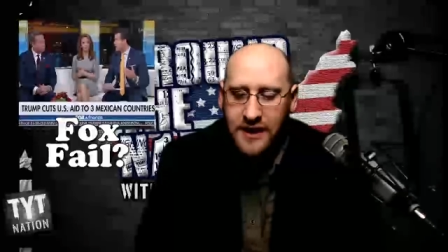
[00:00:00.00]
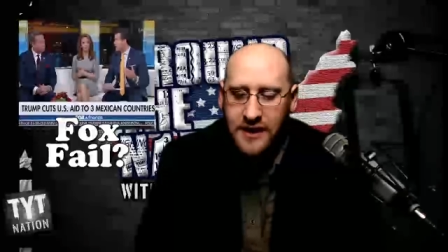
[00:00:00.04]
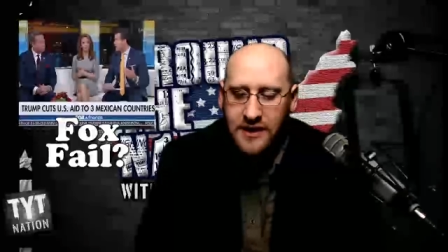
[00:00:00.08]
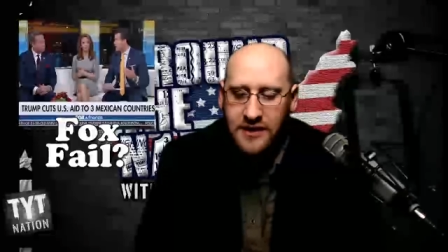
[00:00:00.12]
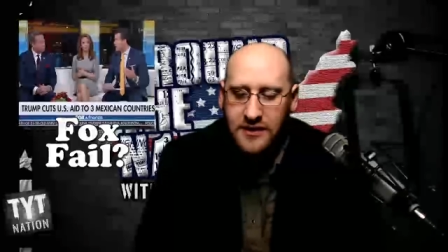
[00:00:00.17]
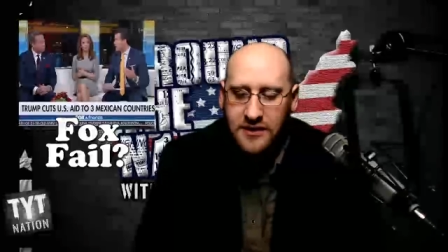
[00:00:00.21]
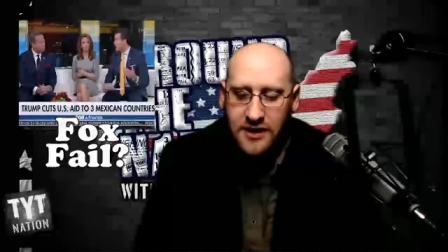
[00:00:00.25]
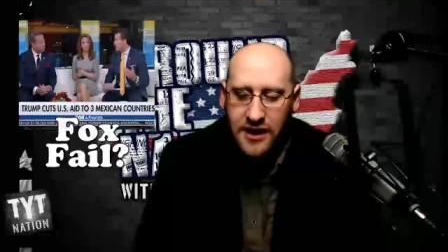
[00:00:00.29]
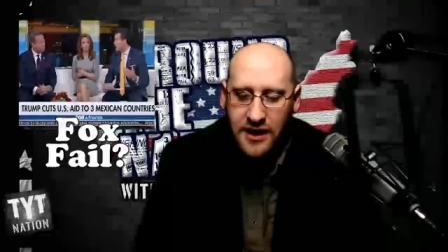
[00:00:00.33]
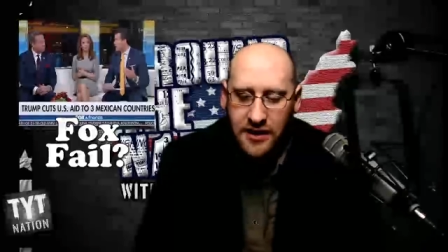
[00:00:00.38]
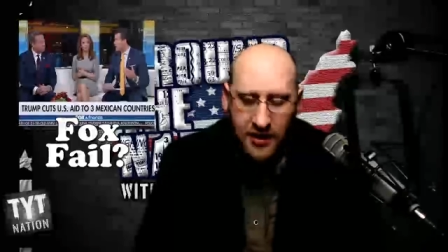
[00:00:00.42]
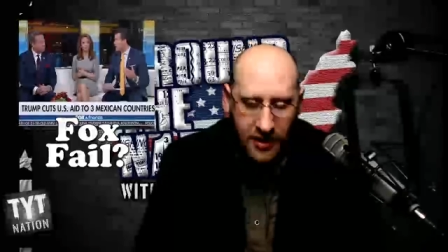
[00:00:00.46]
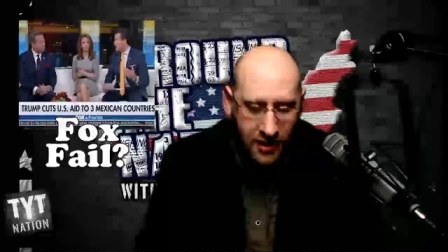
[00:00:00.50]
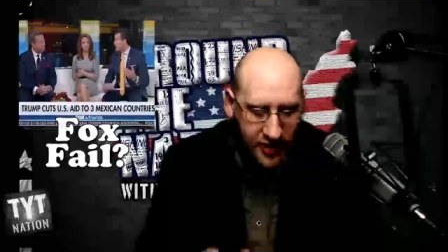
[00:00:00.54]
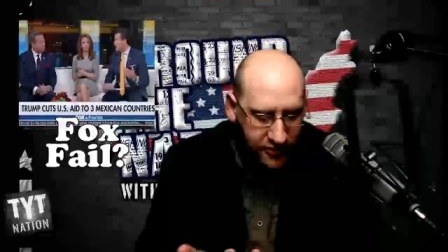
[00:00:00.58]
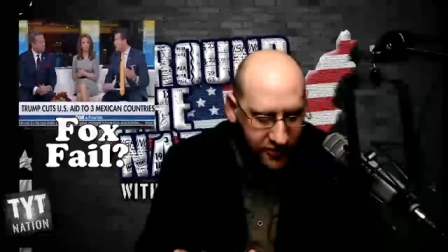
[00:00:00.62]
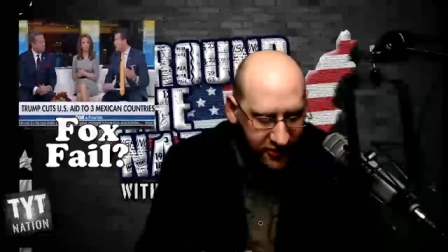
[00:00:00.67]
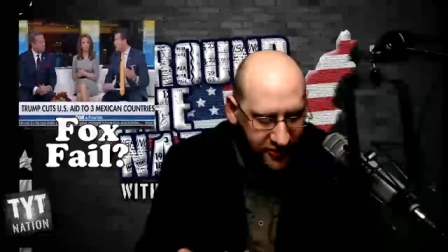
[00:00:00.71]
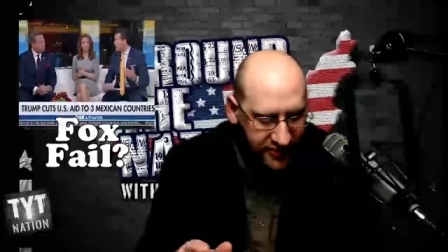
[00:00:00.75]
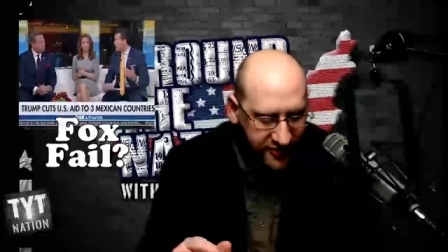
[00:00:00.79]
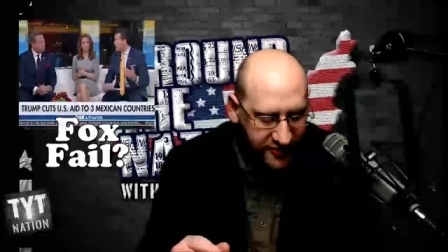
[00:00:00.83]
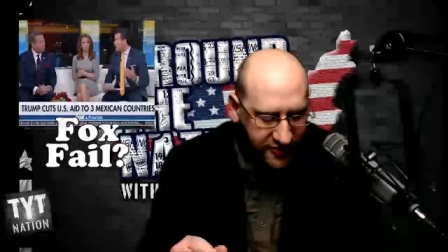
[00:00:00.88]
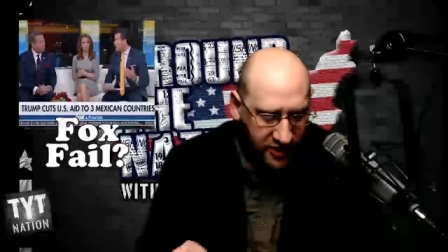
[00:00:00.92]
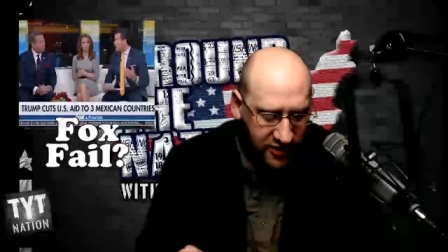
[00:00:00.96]
Now, uh, this
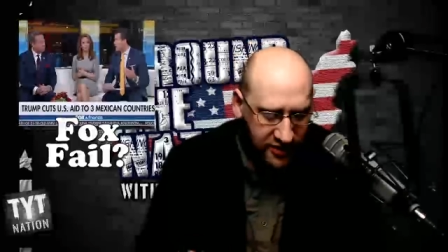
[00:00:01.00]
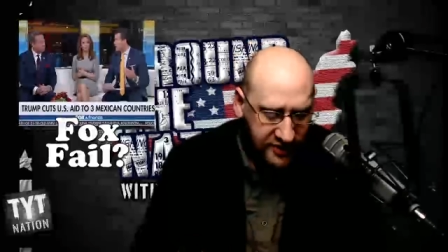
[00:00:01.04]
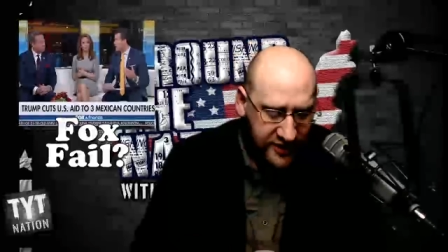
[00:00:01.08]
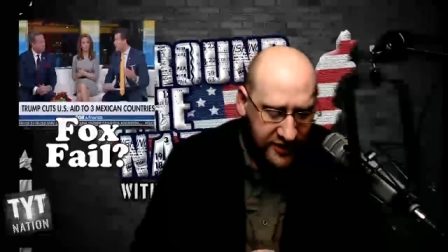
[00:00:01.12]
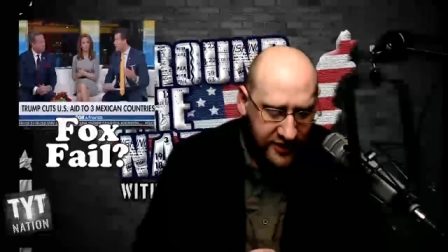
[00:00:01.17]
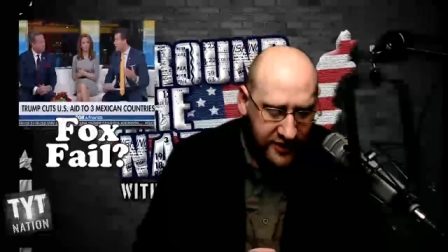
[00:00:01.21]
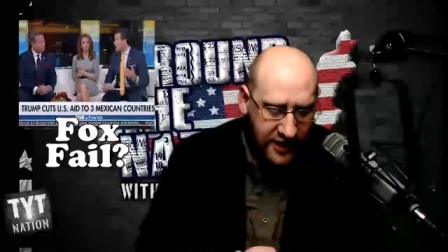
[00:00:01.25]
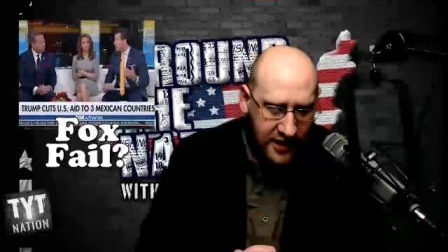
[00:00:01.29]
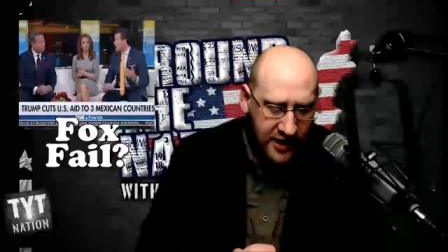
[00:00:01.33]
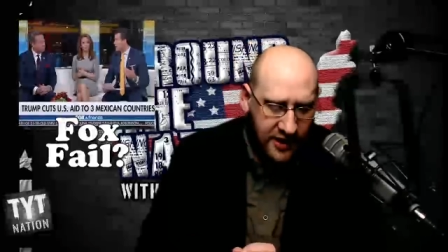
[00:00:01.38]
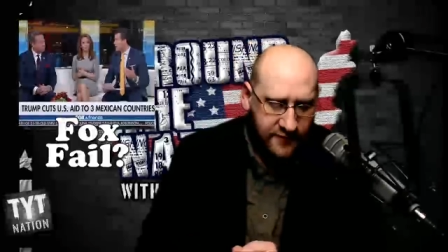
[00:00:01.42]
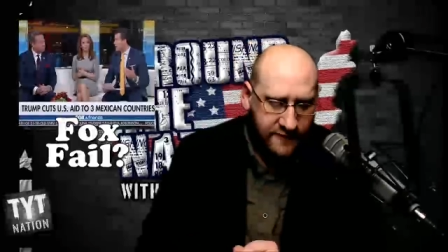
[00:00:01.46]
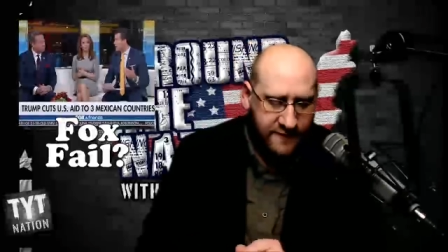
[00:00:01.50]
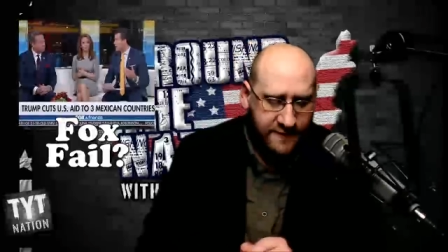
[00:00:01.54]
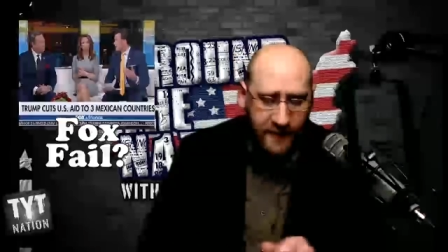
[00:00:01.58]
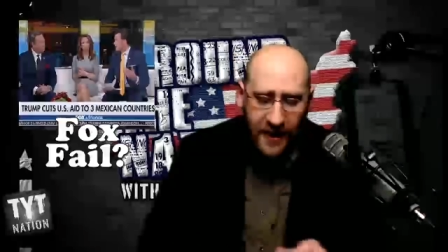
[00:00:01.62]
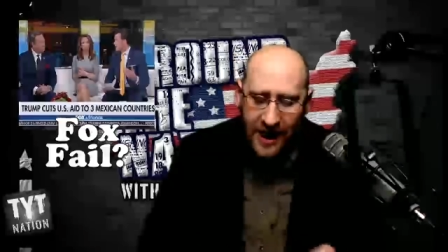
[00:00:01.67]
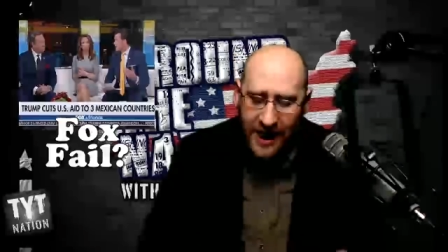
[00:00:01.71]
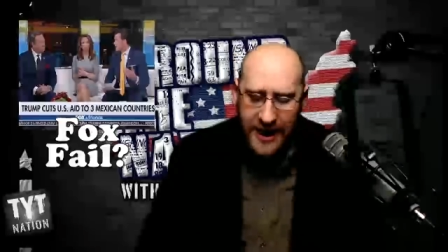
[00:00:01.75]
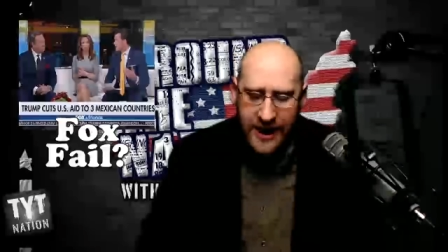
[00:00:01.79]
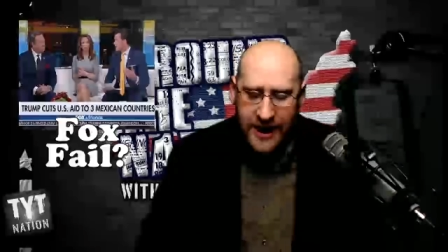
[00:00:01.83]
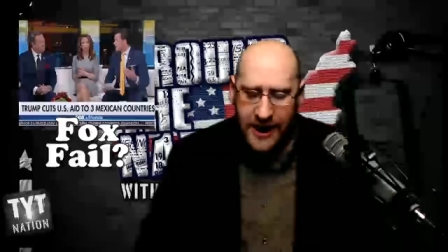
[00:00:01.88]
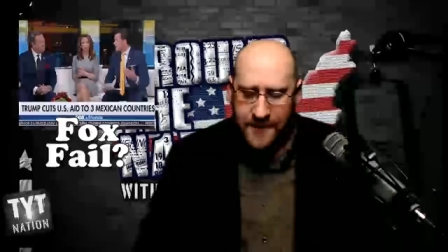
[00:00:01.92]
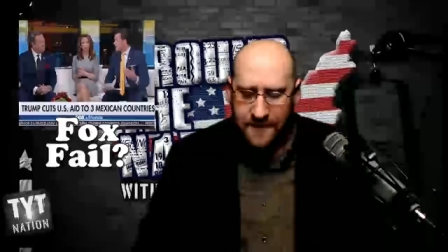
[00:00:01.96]
started on Friday